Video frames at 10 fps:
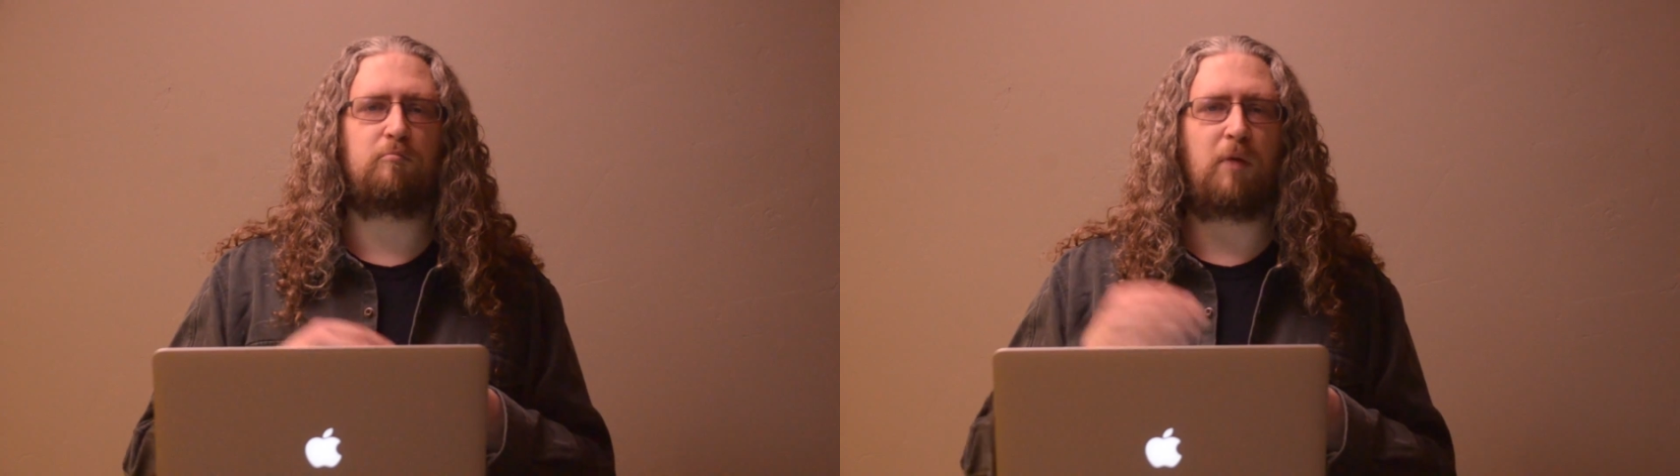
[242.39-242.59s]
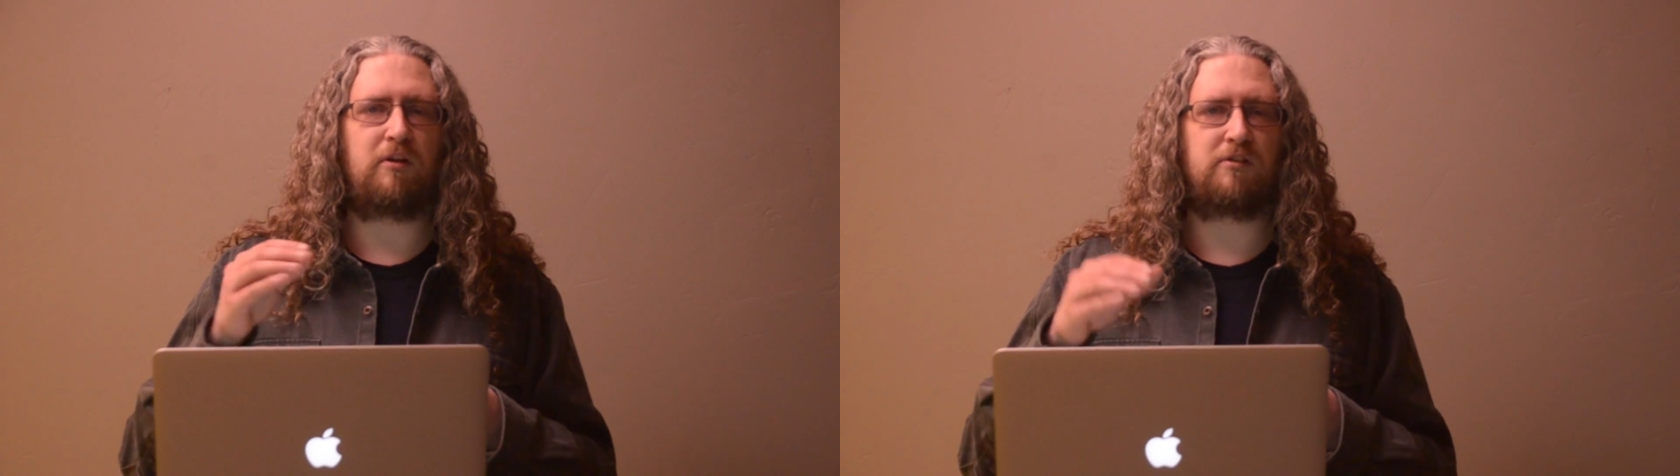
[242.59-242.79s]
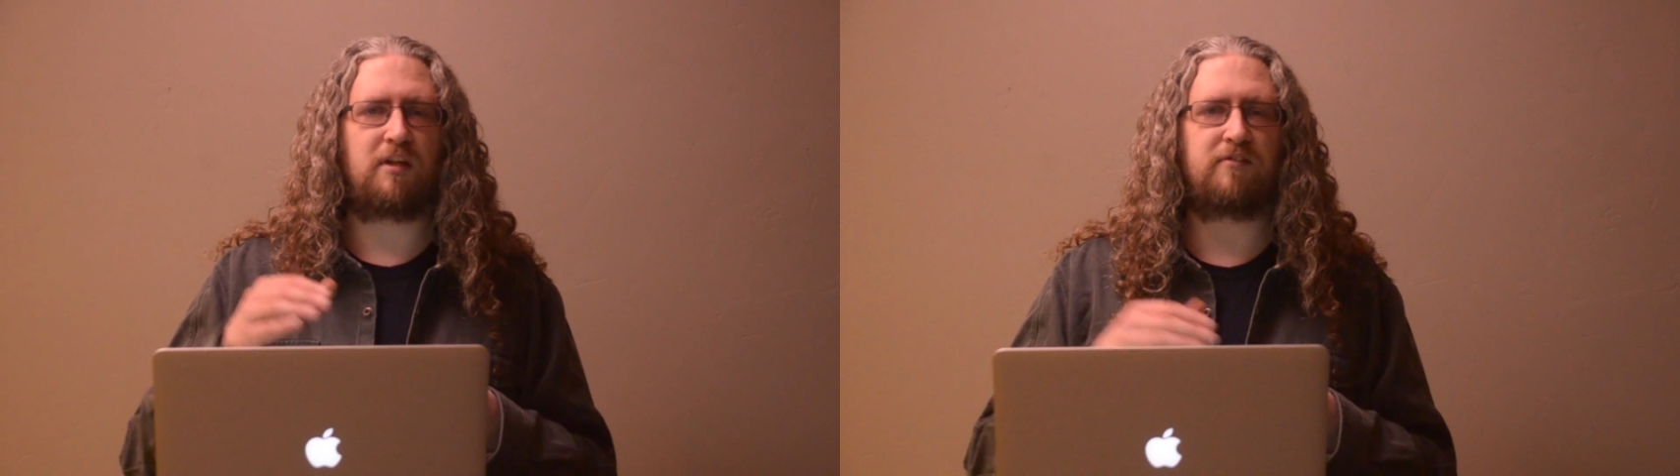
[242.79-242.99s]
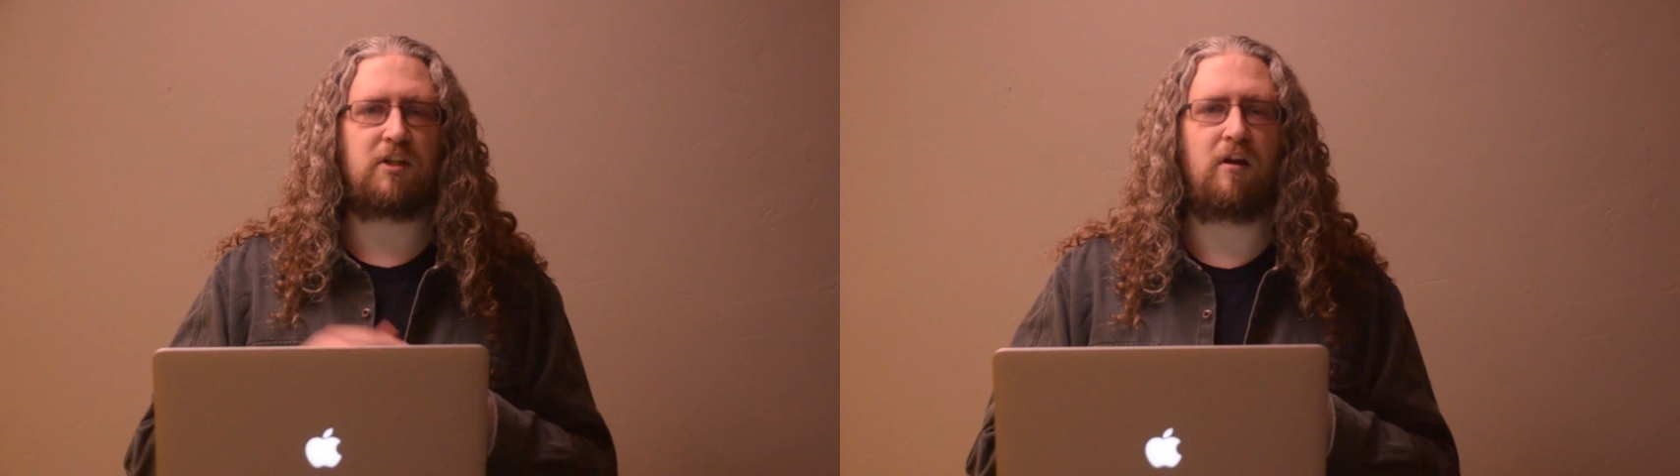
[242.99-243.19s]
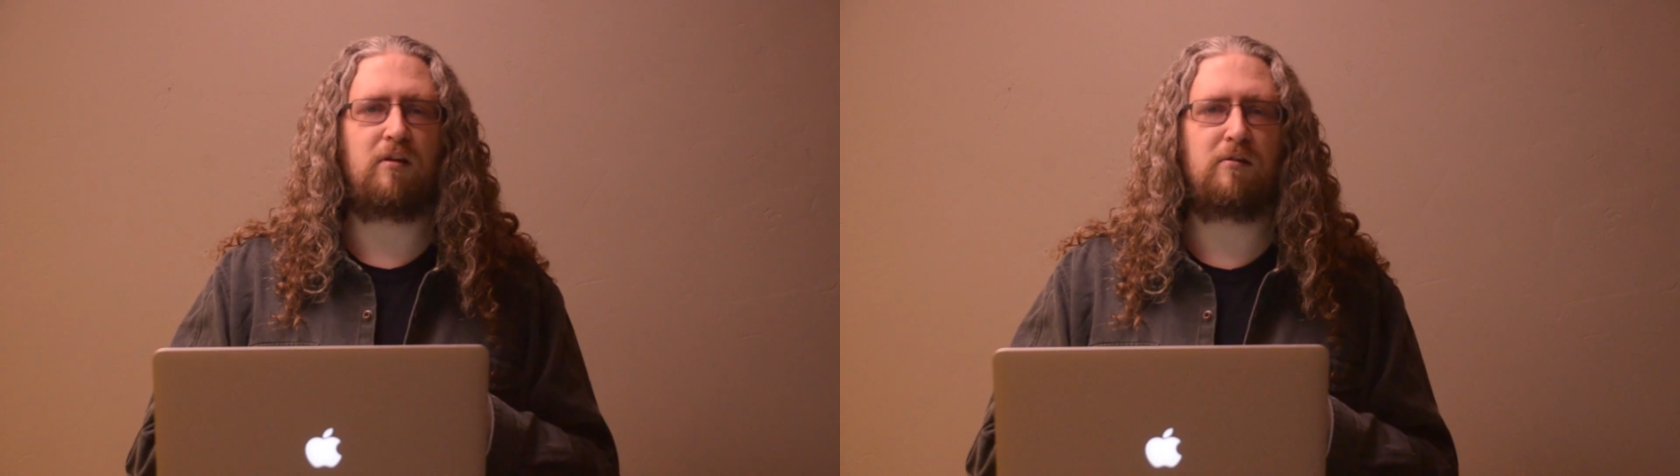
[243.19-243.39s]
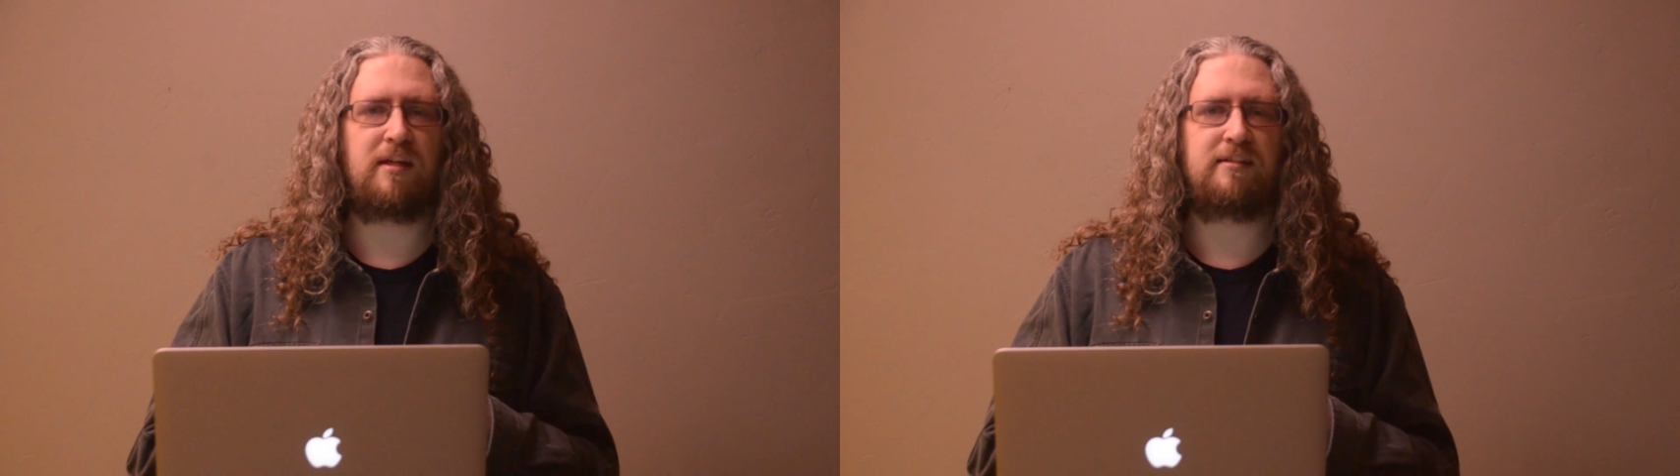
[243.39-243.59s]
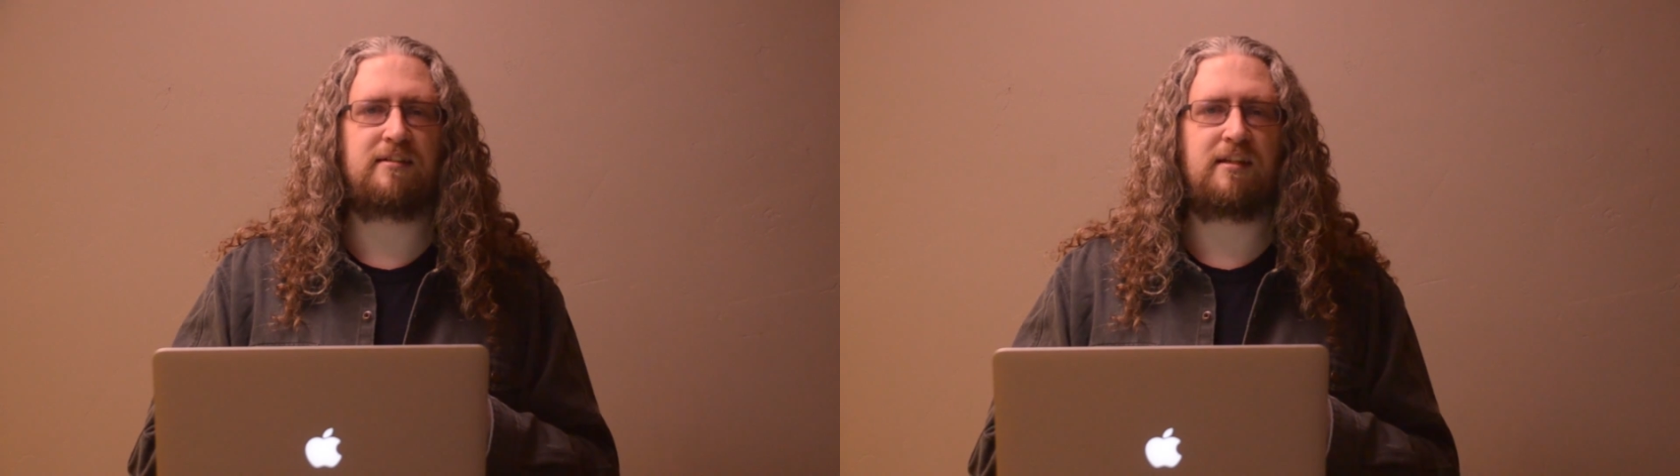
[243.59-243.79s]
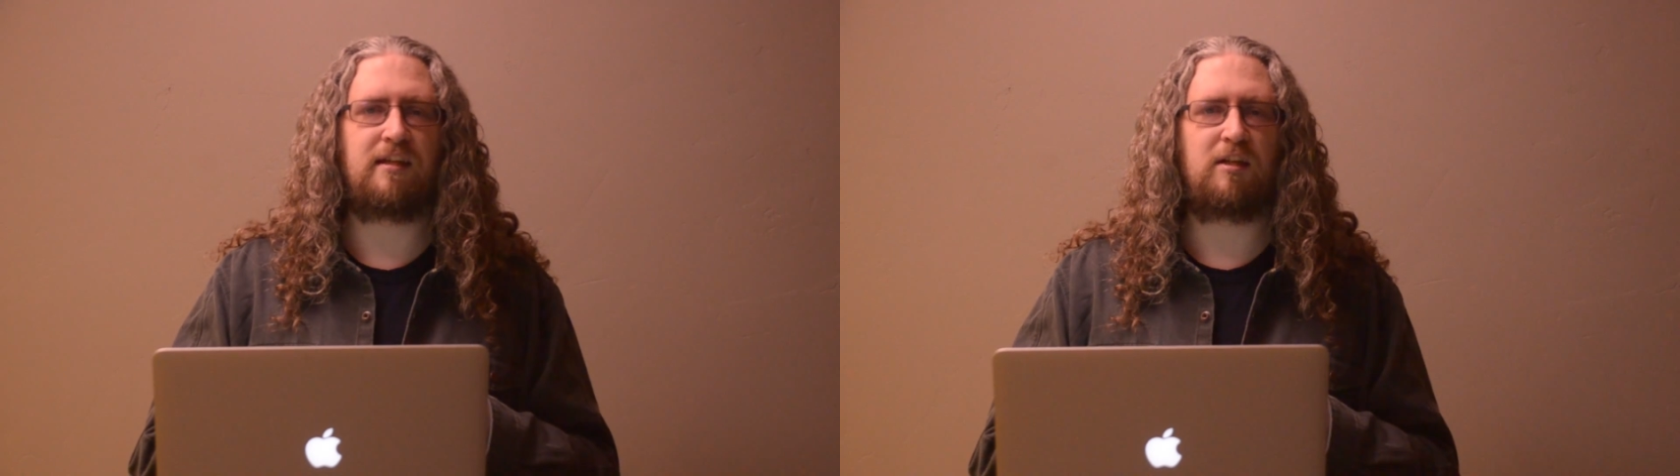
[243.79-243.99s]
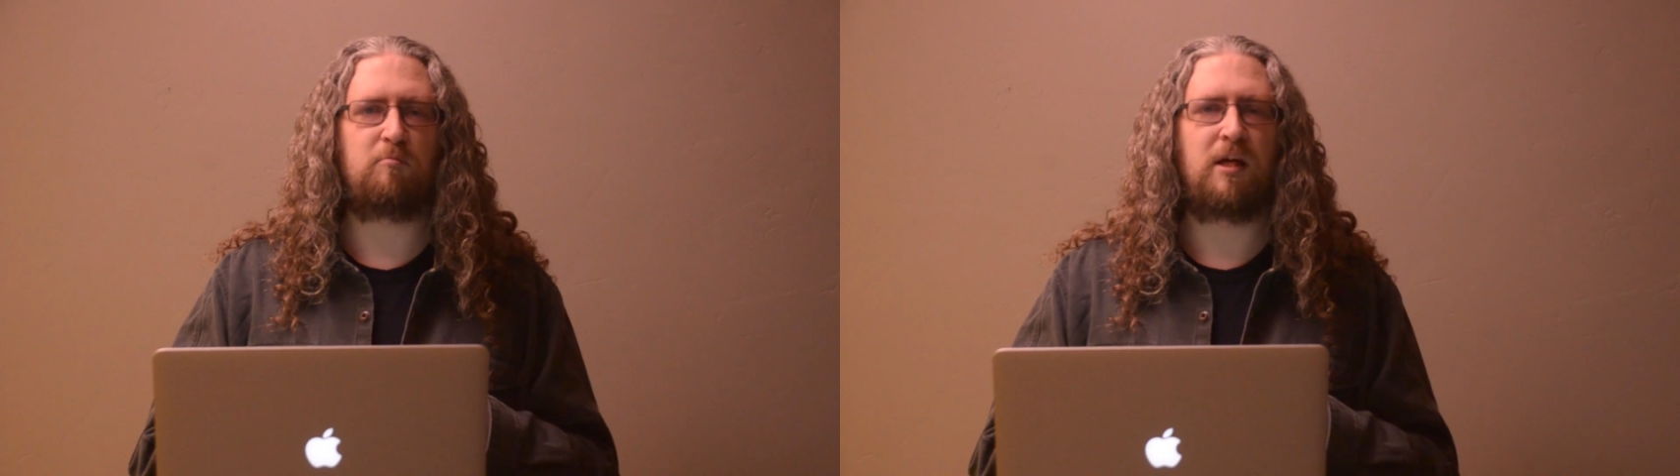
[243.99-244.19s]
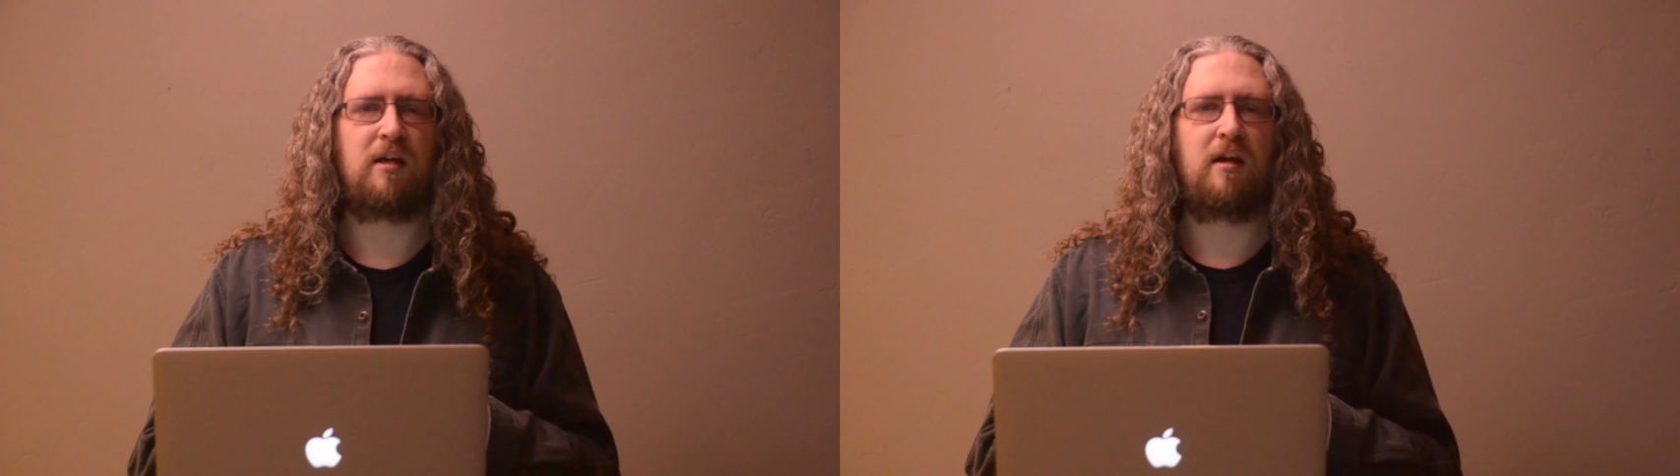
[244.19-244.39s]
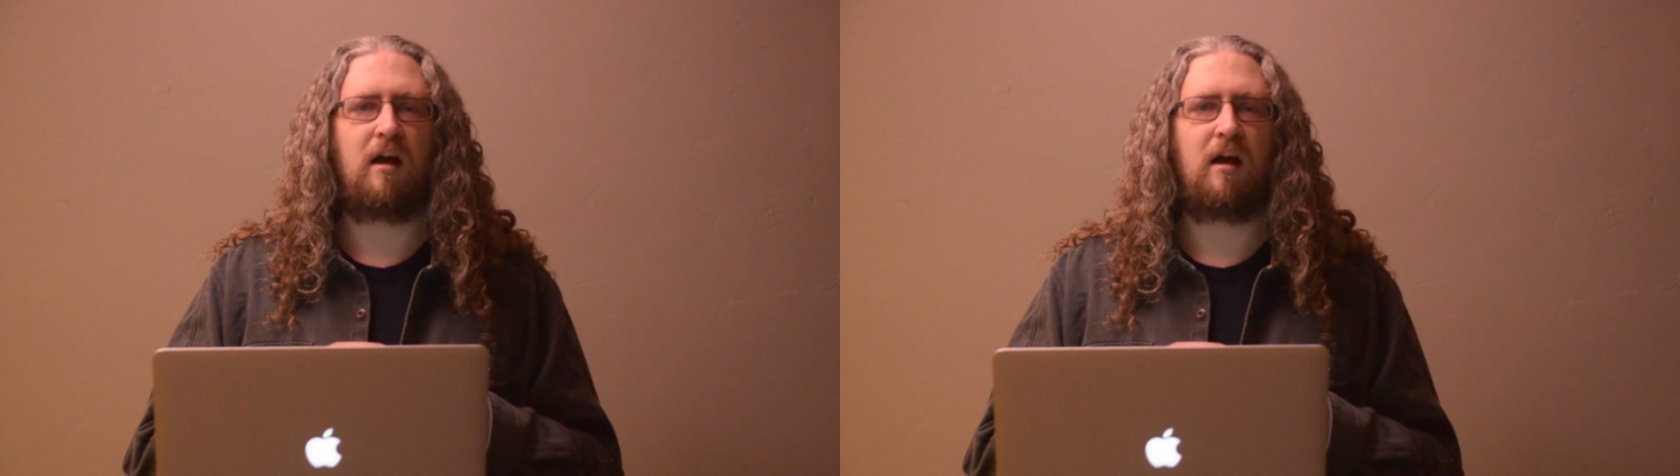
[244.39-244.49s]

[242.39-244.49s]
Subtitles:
Microsoft's HoloLens team.